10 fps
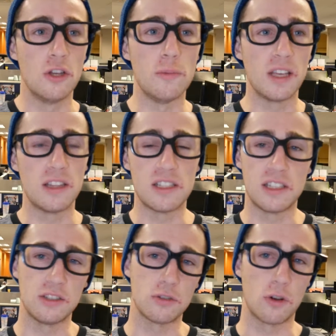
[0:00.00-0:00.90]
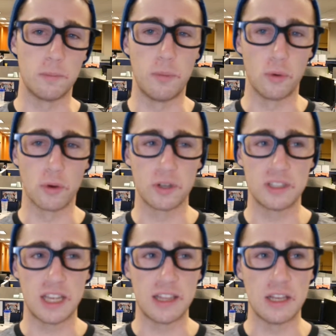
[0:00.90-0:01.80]
make these things called
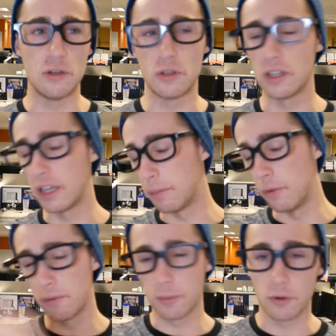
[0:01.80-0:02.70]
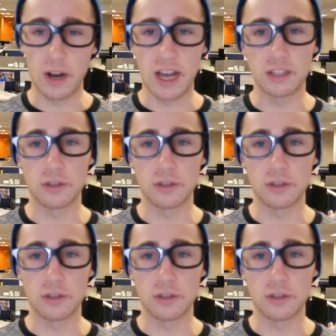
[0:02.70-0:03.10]
boards, and then you can like move them around.